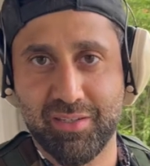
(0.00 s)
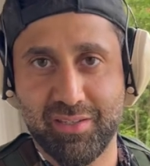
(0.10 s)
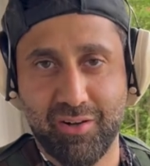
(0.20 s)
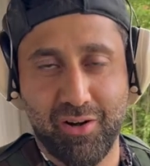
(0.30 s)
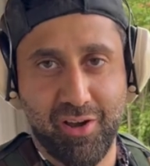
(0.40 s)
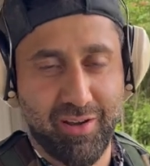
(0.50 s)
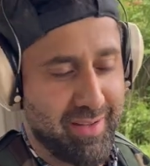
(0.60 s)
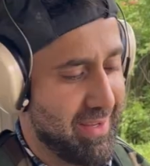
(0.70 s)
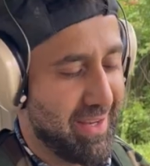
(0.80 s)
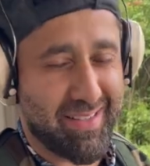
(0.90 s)
to turn
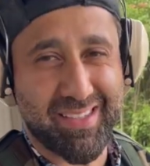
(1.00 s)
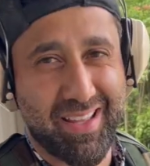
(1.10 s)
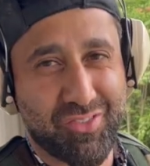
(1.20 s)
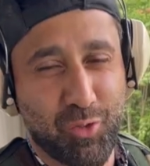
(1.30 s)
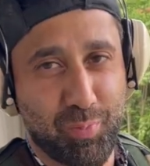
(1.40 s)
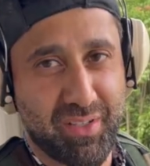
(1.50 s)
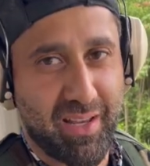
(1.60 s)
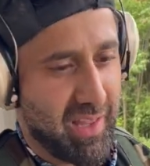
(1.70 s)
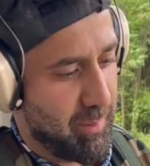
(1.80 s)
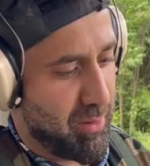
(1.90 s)
on. It's not super
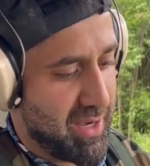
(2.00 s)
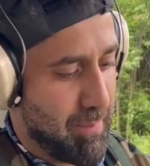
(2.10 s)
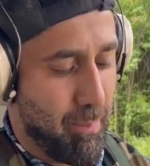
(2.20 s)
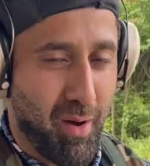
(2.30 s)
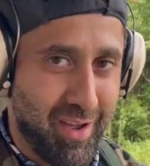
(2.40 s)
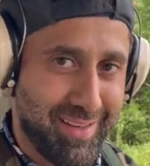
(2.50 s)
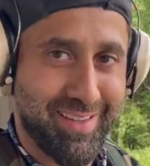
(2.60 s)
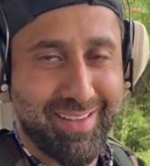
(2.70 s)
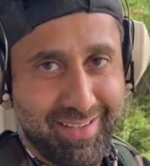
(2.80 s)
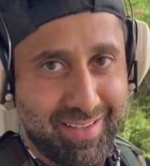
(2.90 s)
daylight bright,
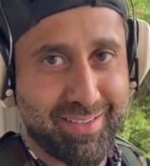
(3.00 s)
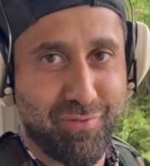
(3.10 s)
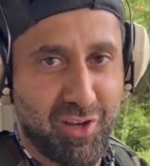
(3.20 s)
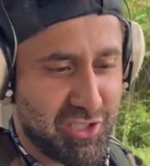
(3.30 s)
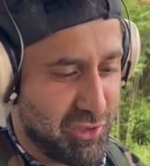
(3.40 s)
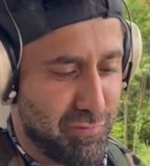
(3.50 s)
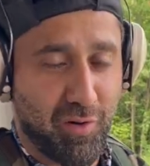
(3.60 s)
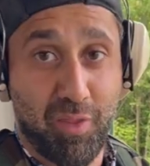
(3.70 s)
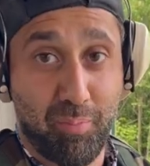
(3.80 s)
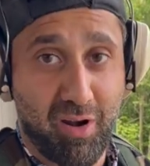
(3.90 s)
but it's functional
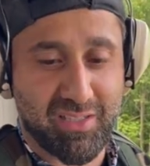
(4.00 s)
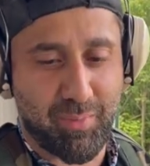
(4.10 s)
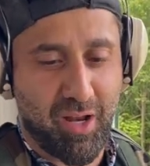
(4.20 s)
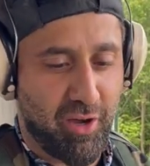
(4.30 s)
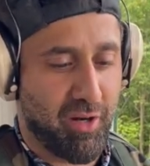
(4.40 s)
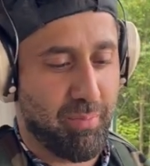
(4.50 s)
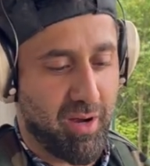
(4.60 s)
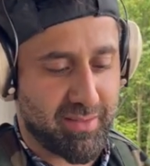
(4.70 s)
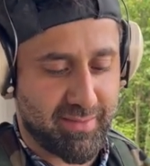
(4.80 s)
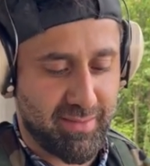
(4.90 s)
for the price. I mean,
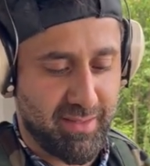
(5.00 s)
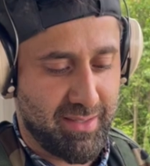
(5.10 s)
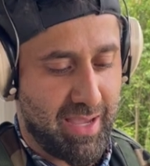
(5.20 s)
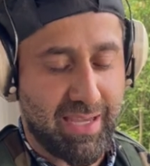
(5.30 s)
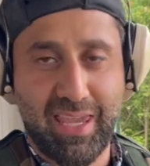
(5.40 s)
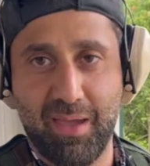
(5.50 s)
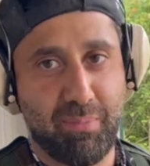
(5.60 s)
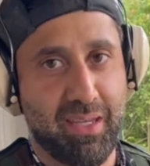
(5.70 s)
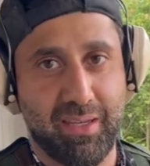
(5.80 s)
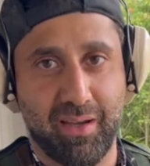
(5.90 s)
$100, I can't
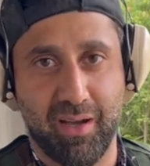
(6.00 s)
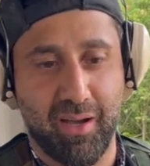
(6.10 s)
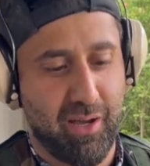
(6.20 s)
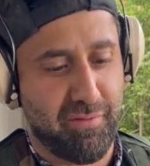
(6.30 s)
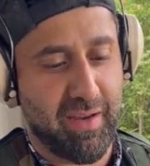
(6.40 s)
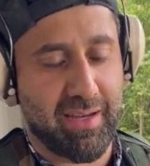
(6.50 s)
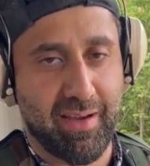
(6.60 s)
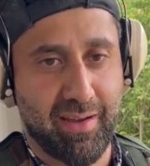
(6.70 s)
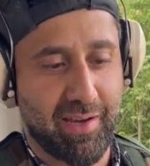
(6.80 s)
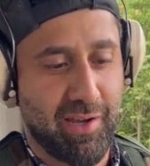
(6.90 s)
beat a fake
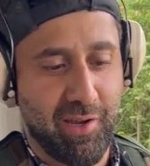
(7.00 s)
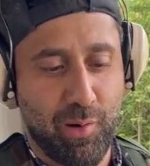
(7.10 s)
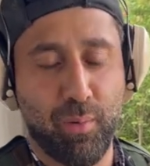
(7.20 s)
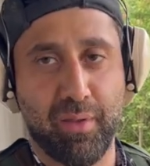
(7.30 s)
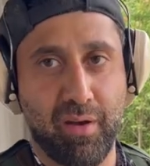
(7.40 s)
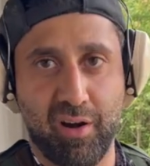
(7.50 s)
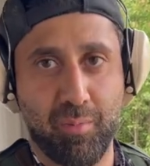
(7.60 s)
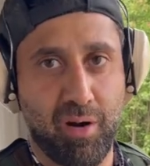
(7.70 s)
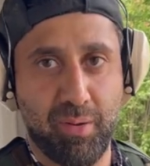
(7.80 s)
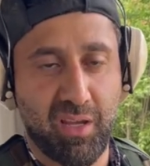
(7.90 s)
ACOG with an
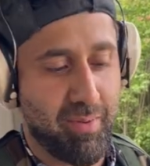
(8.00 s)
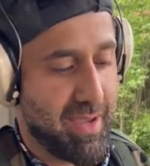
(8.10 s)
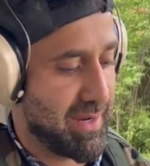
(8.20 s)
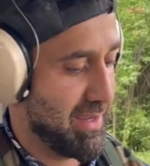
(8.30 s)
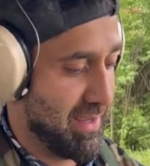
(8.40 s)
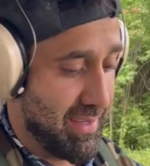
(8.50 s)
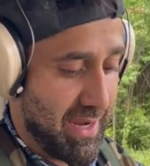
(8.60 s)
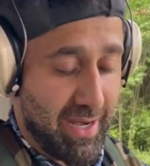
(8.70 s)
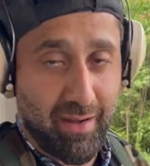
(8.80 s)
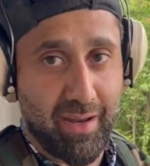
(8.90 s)
RMR piggyback,
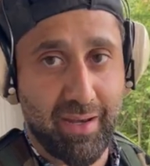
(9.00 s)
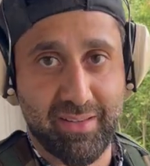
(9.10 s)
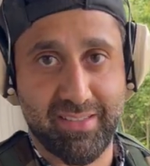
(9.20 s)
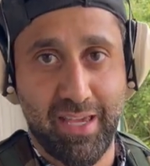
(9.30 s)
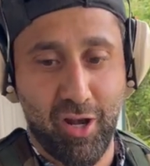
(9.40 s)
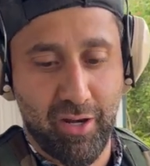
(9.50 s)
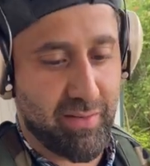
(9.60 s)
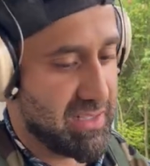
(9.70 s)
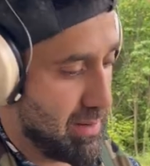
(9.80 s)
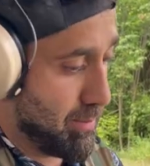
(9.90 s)
and it's dead on every time I'm